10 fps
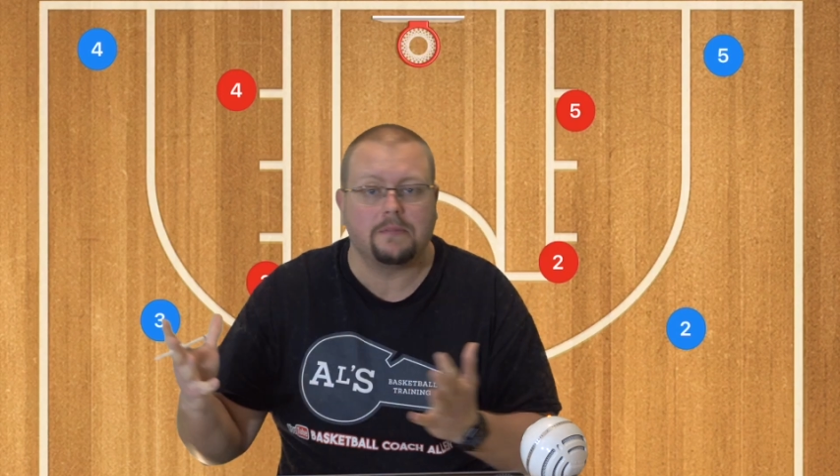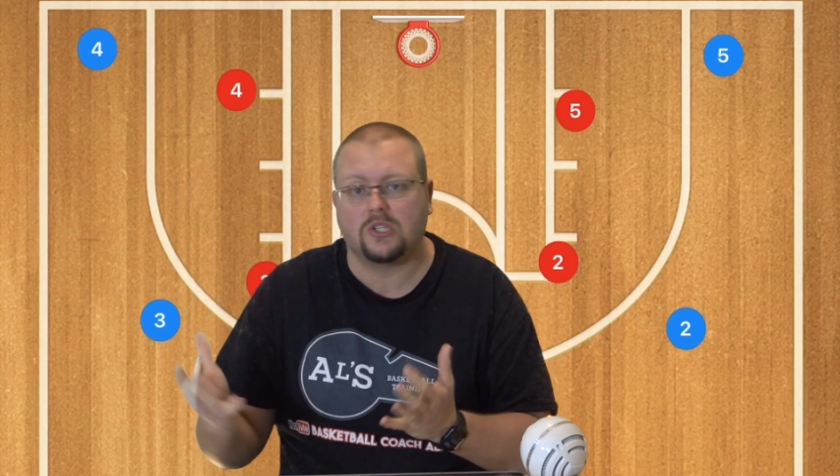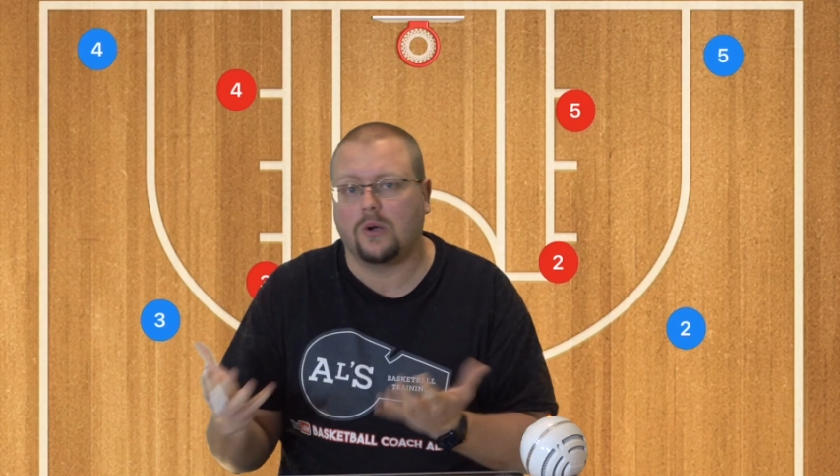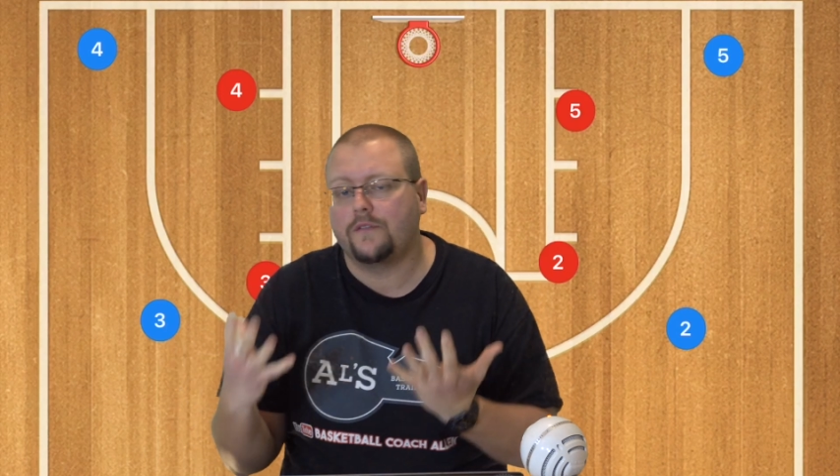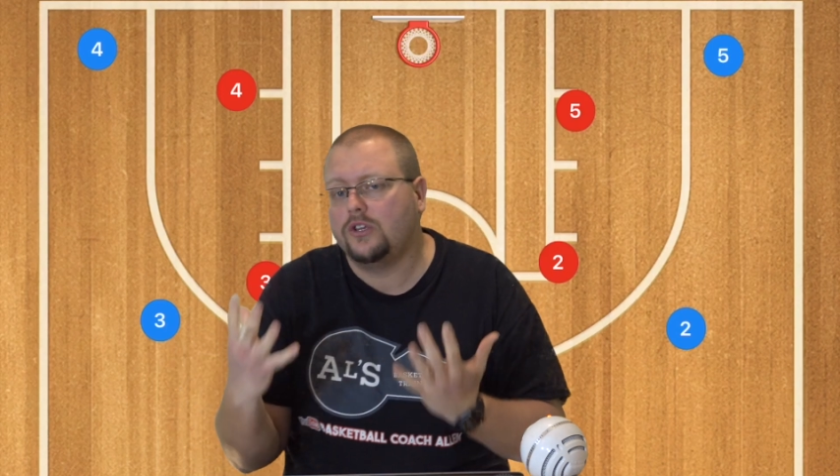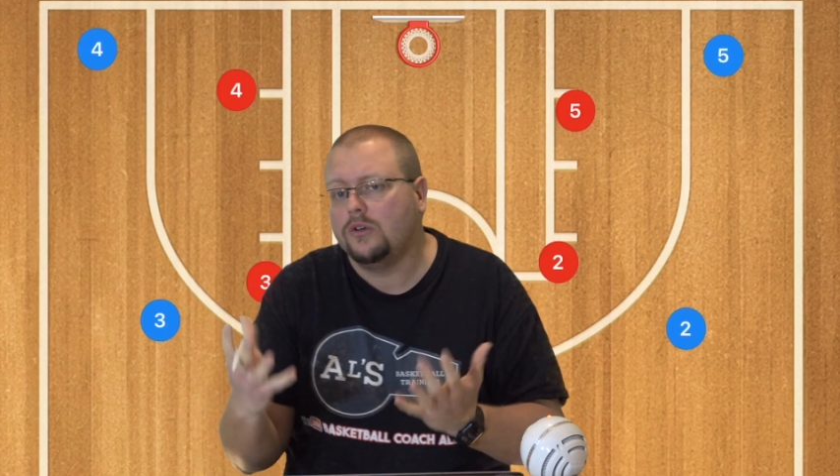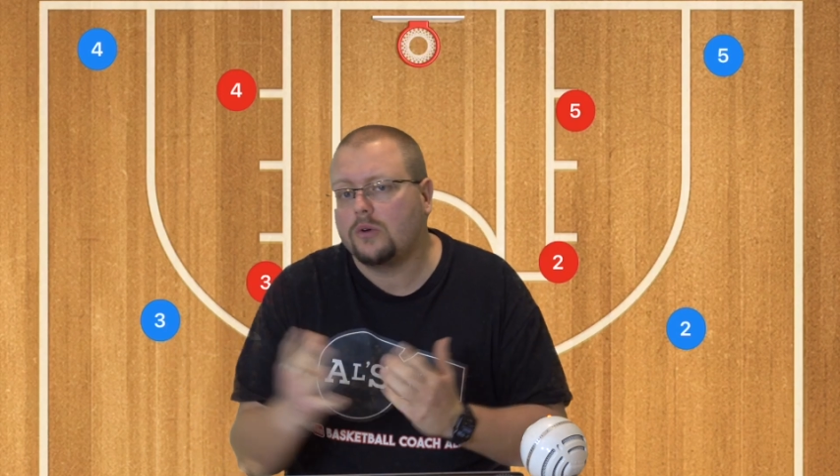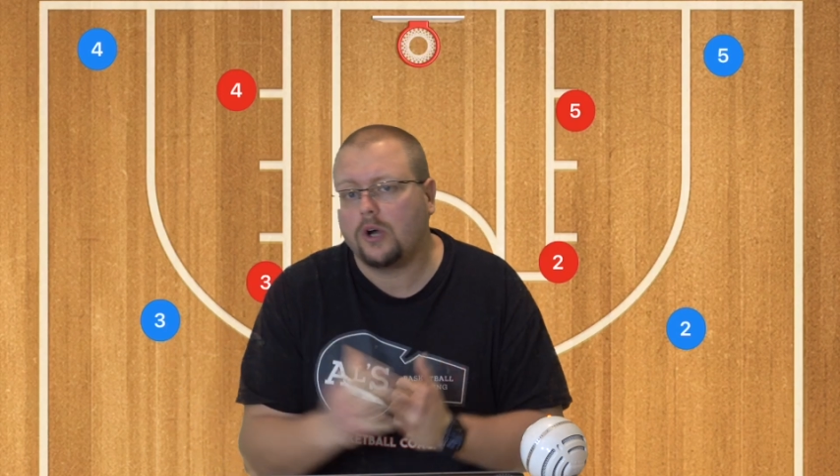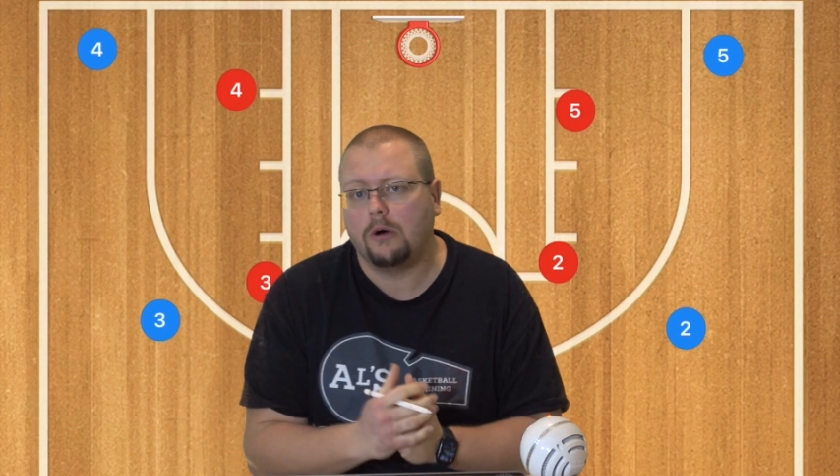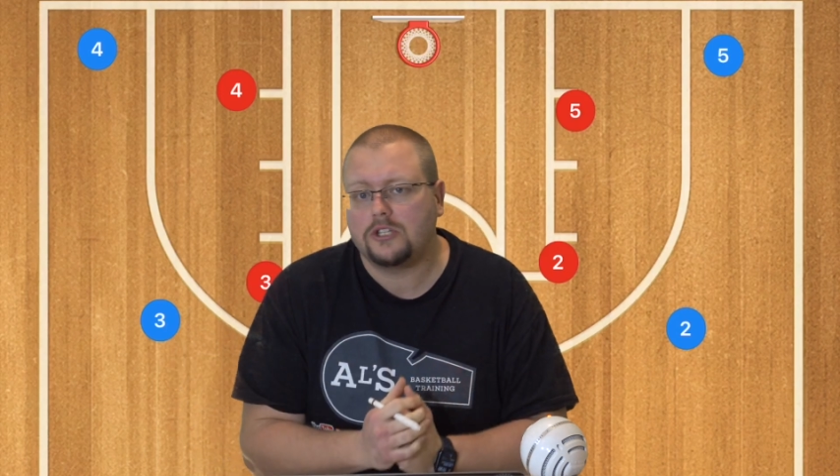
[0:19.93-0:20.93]
So if you
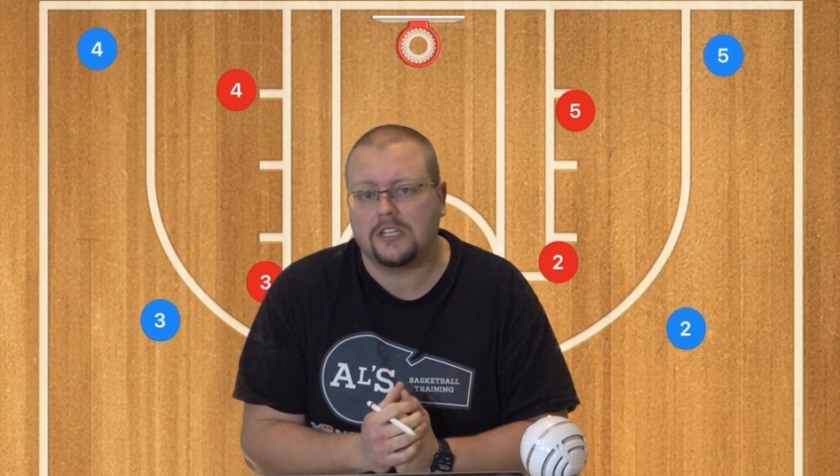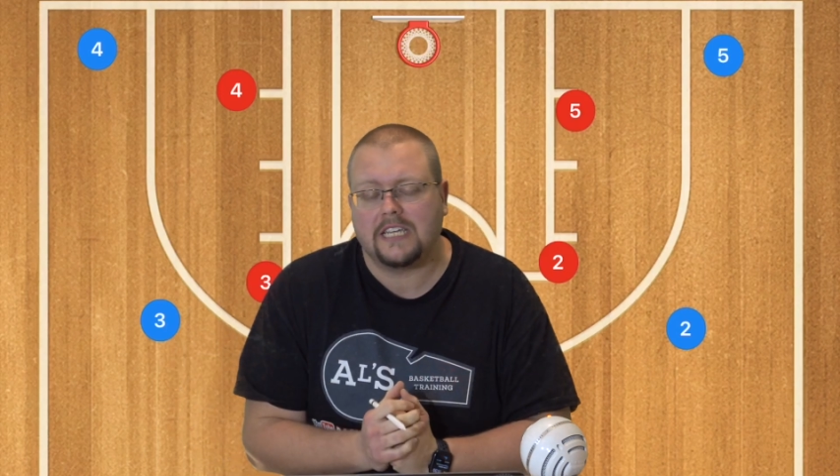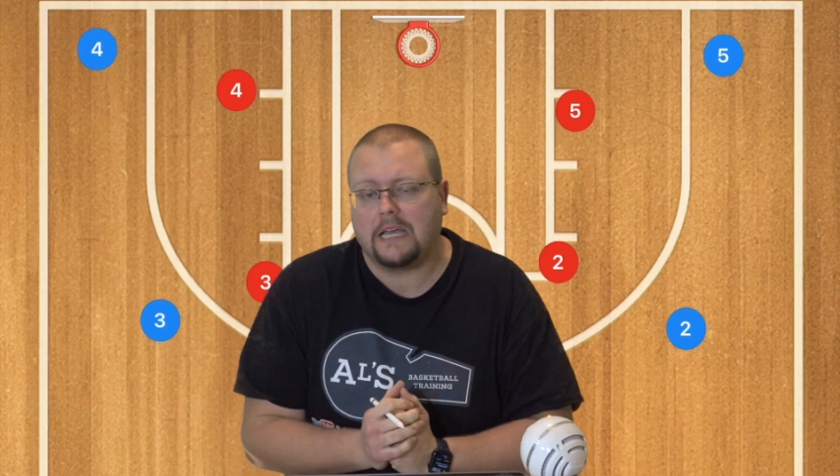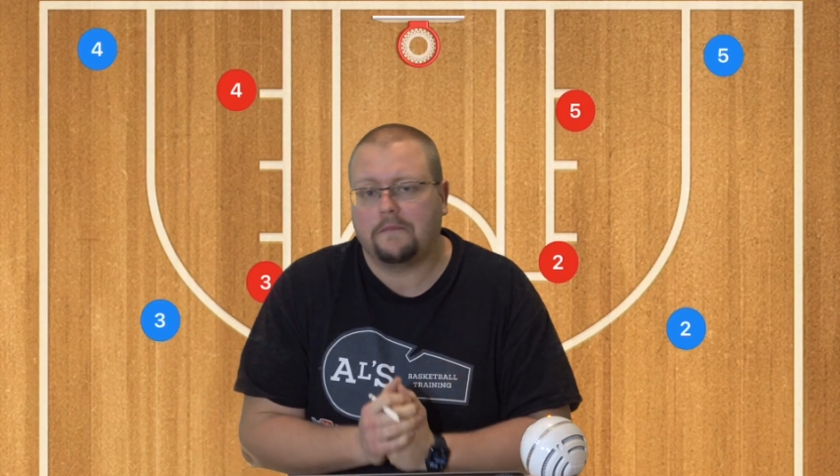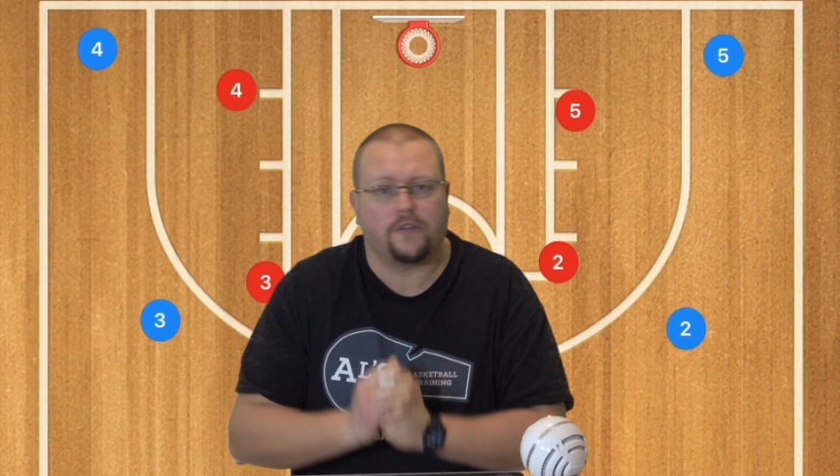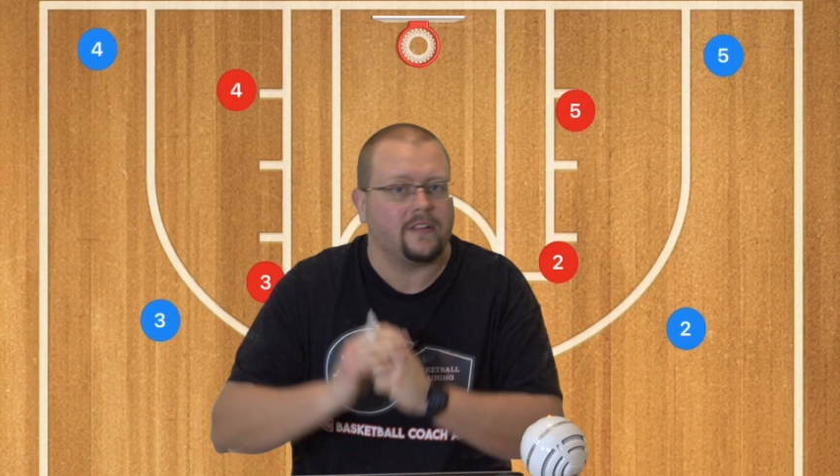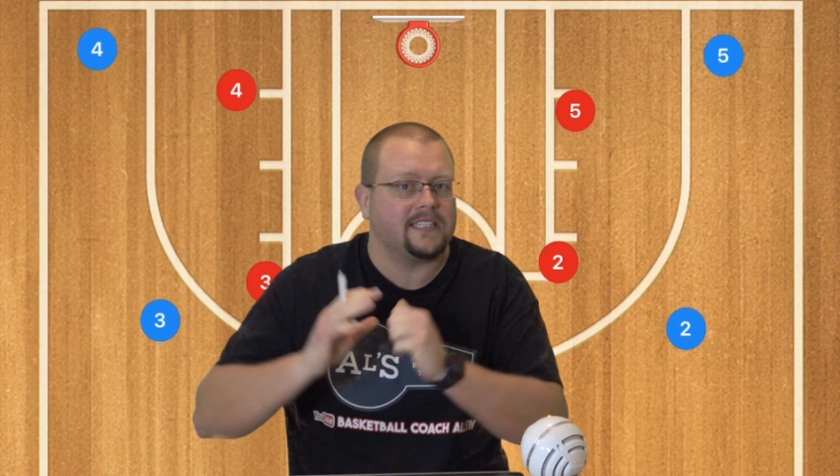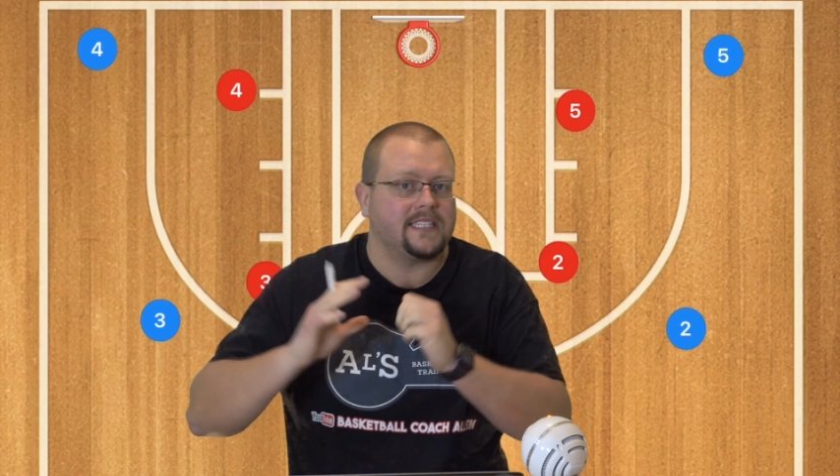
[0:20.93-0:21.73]
coach a team for let's